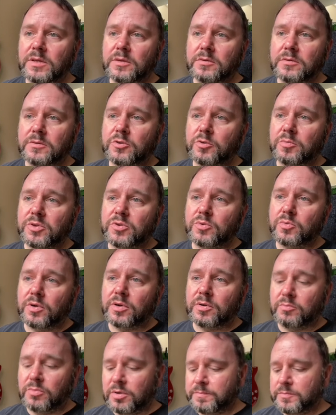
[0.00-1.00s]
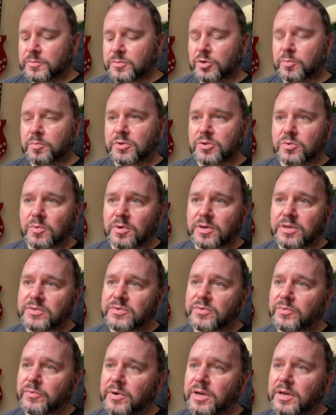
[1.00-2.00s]
2 plus 1 would. 2 plus 1 is
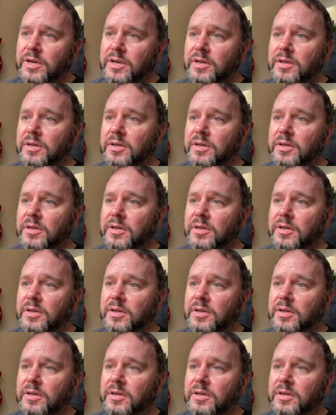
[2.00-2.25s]
3.